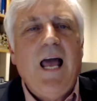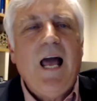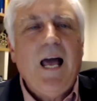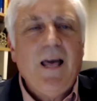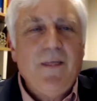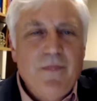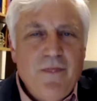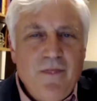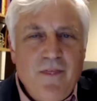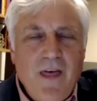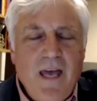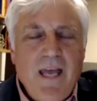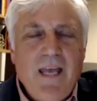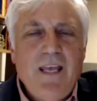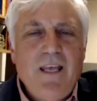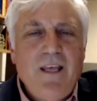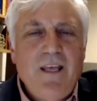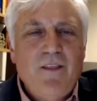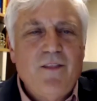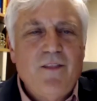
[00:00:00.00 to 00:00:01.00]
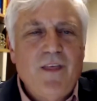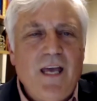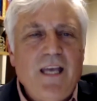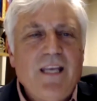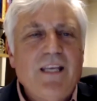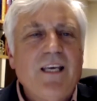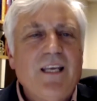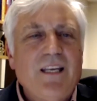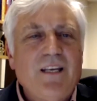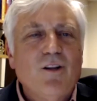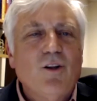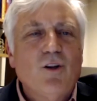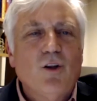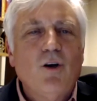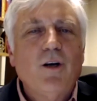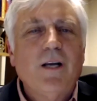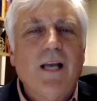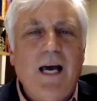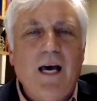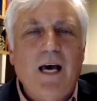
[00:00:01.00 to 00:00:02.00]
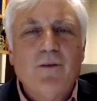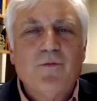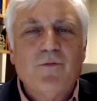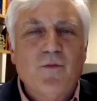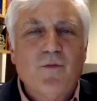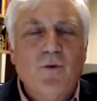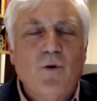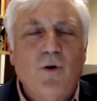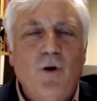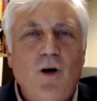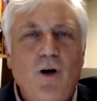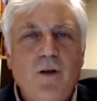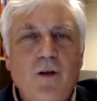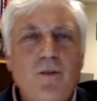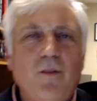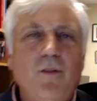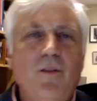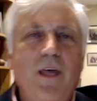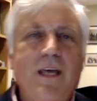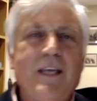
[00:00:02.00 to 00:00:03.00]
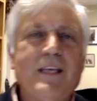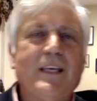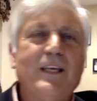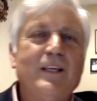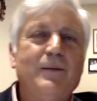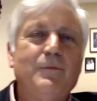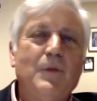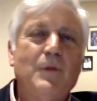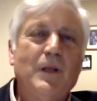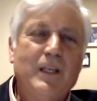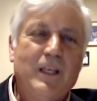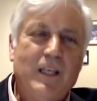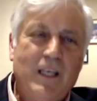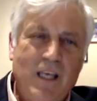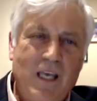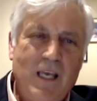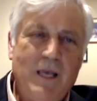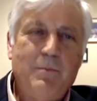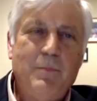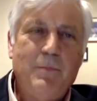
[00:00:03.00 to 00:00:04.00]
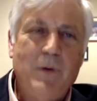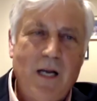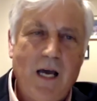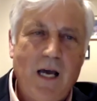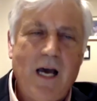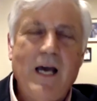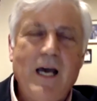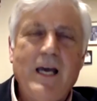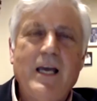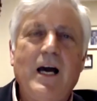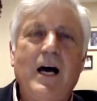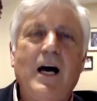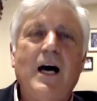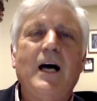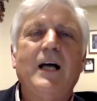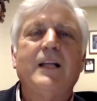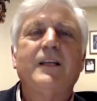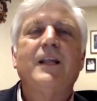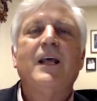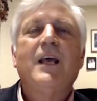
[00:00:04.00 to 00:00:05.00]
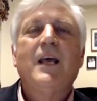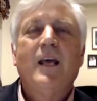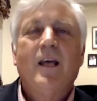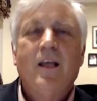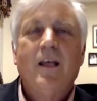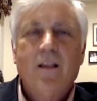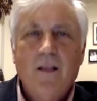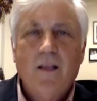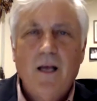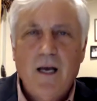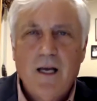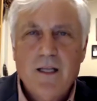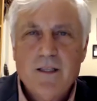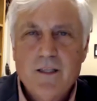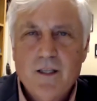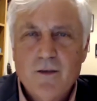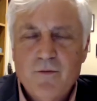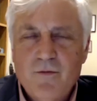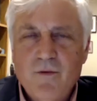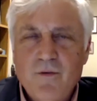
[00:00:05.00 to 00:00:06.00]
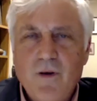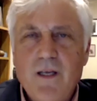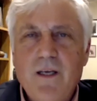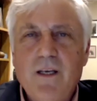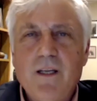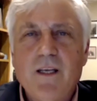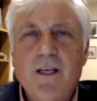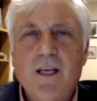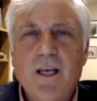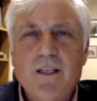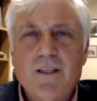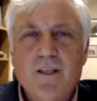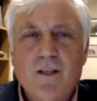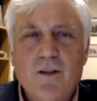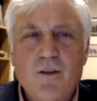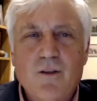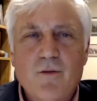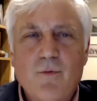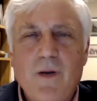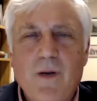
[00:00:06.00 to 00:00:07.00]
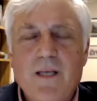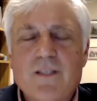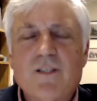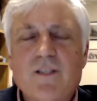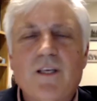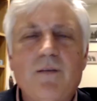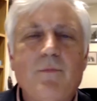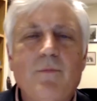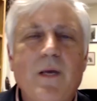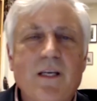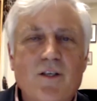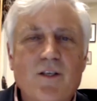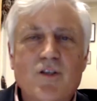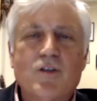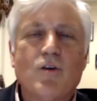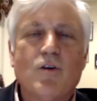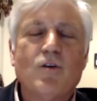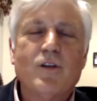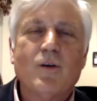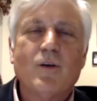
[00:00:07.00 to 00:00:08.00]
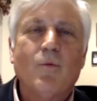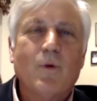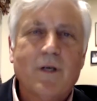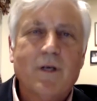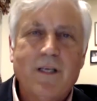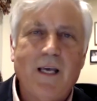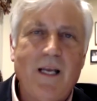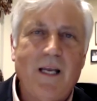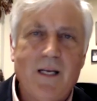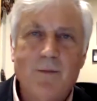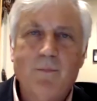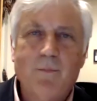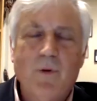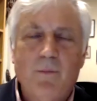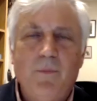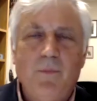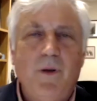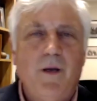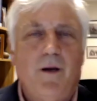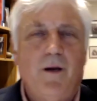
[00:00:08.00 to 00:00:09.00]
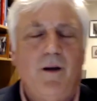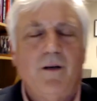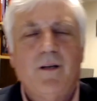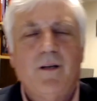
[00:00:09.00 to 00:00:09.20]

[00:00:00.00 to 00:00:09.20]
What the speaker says: And they can look out for, they can keep an eye on the funding and the threats and make sure that we're getting prepared.